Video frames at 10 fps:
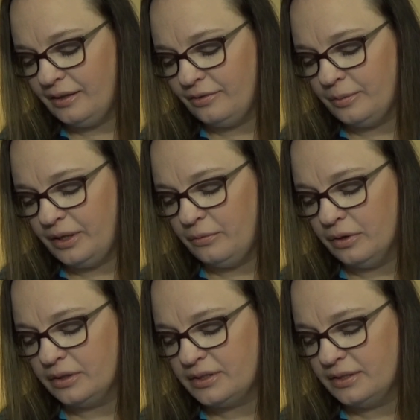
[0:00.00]
Everybody
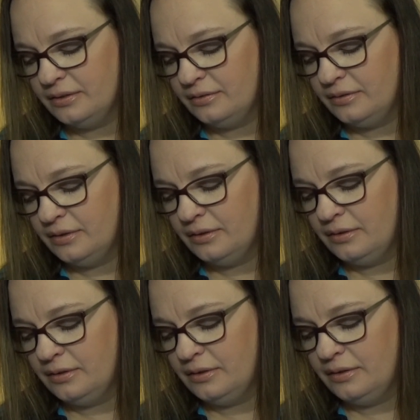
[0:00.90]
works
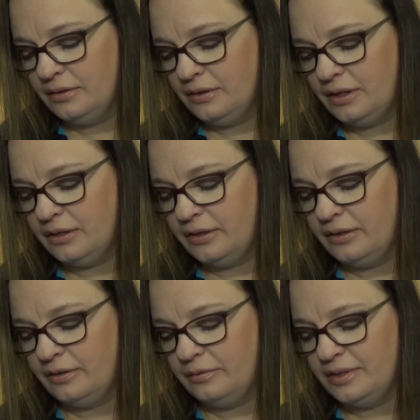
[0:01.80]
harder.
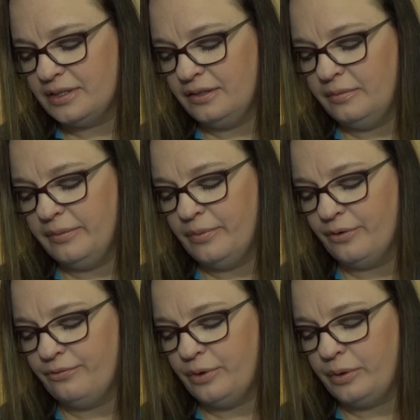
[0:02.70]
Everyone's a little bit
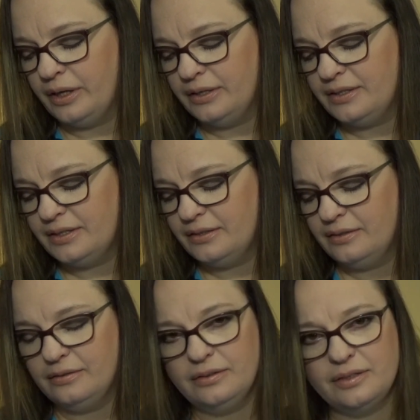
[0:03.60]
more focused
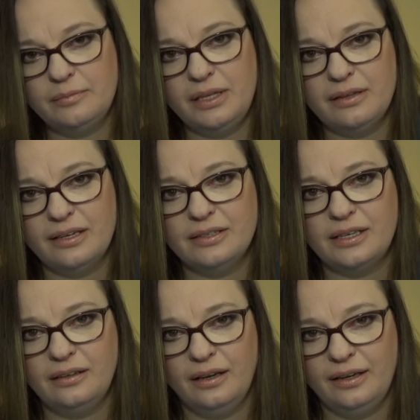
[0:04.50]
to meet that
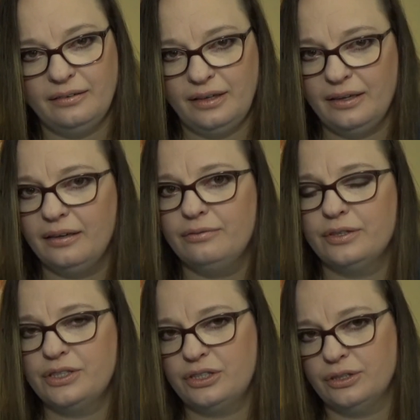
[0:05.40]
deadline. Yeah,
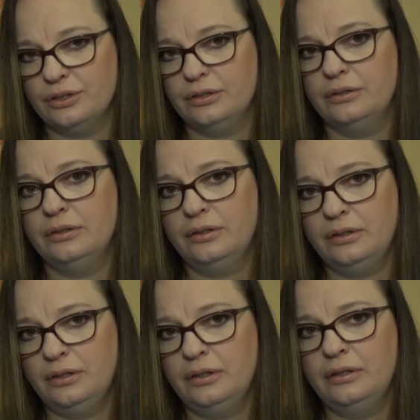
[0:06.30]
for sure.
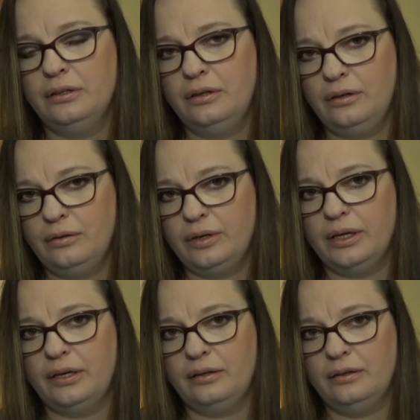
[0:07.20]

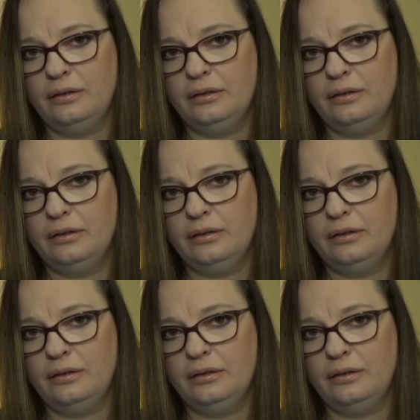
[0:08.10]
Okay.